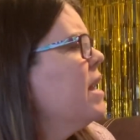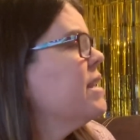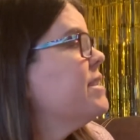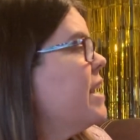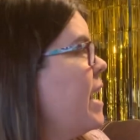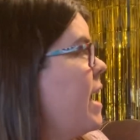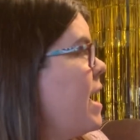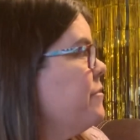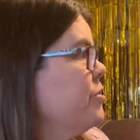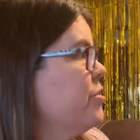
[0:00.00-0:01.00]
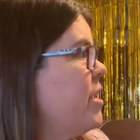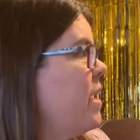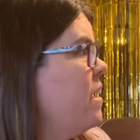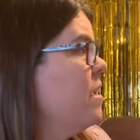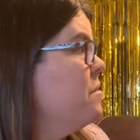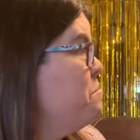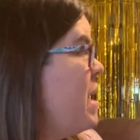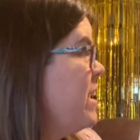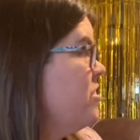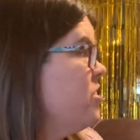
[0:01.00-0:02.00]
Day after day,
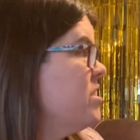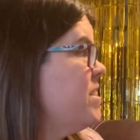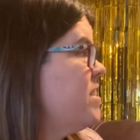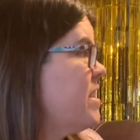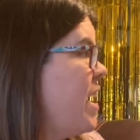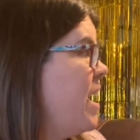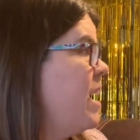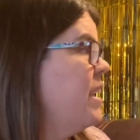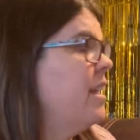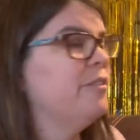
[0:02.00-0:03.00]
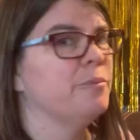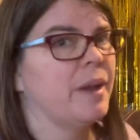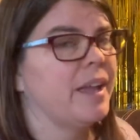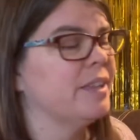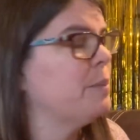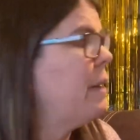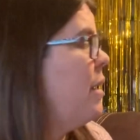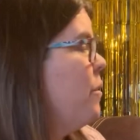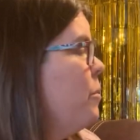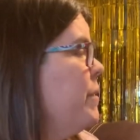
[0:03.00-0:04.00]
Mac just sat and ran the
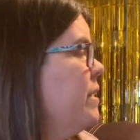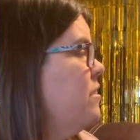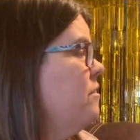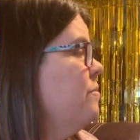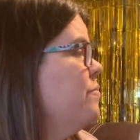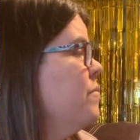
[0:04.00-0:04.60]
power wheel.